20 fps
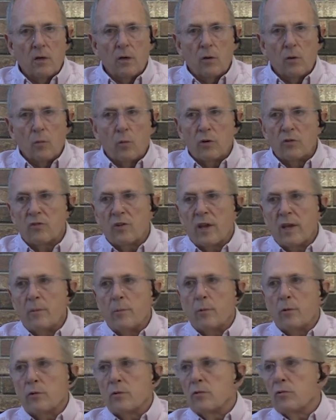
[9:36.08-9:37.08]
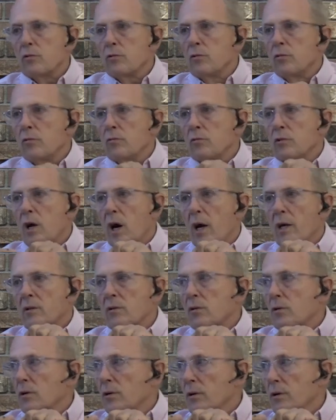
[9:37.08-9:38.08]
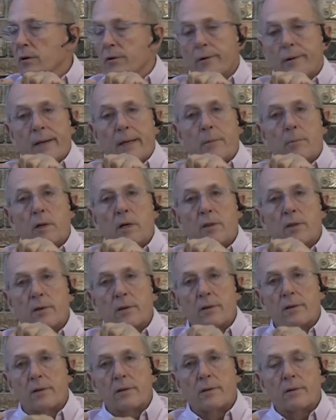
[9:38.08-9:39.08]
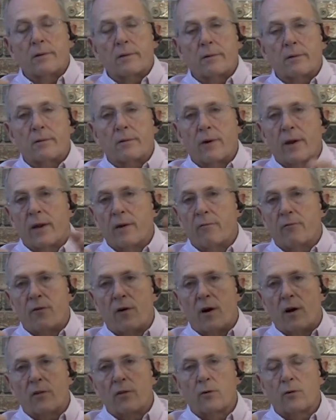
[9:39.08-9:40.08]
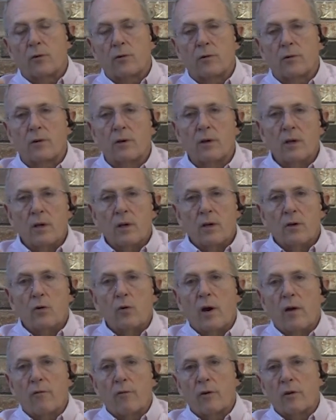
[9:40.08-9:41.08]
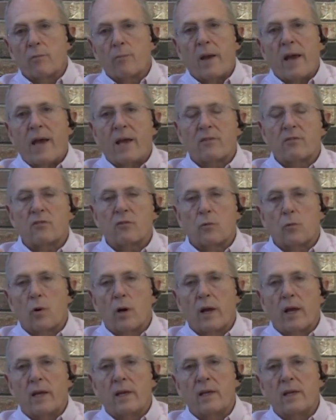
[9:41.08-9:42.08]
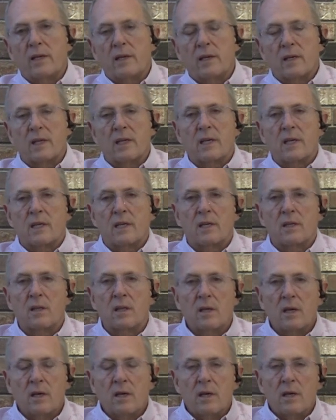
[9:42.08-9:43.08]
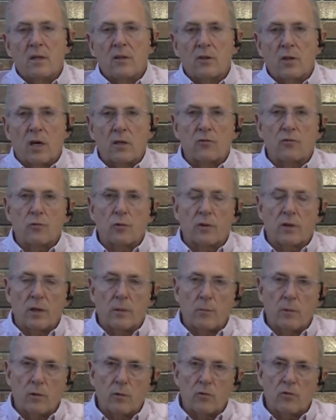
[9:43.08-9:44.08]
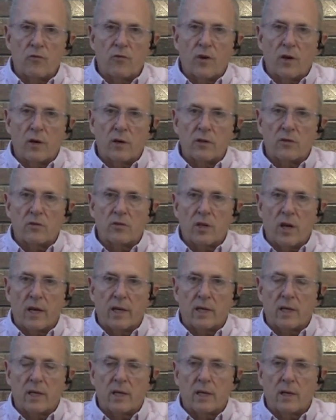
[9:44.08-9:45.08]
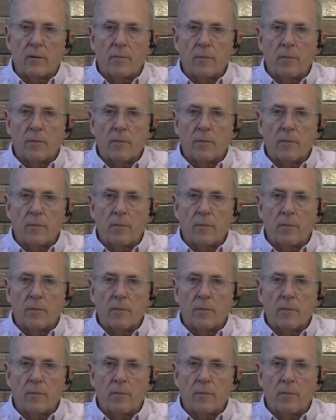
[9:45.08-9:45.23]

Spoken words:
was able to talk to your grandmother, your grandfather, whoever had passed away. He could get in touch with them. He was very psychic.